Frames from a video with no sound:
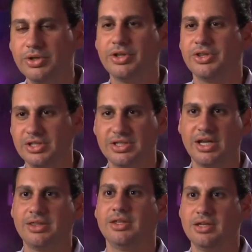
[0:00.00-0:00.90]
of the things that I
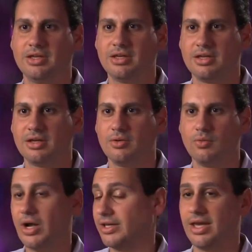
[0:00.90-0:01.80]
think
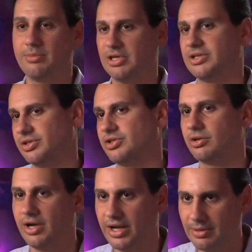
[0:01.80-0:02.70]
why gaming is such a
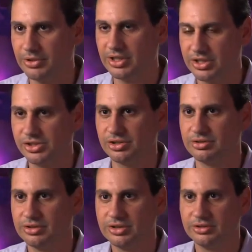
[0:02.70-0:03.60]
great application
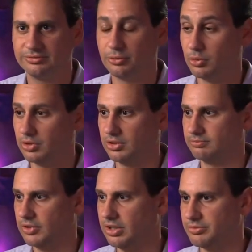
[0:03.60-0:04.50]
for
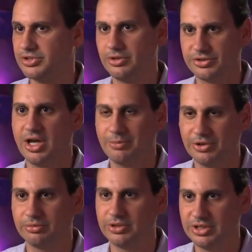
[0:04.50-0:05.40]
stereoscopic
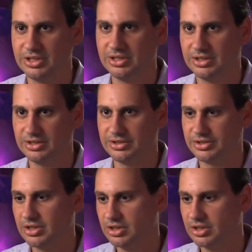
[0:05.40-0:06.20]
3D is,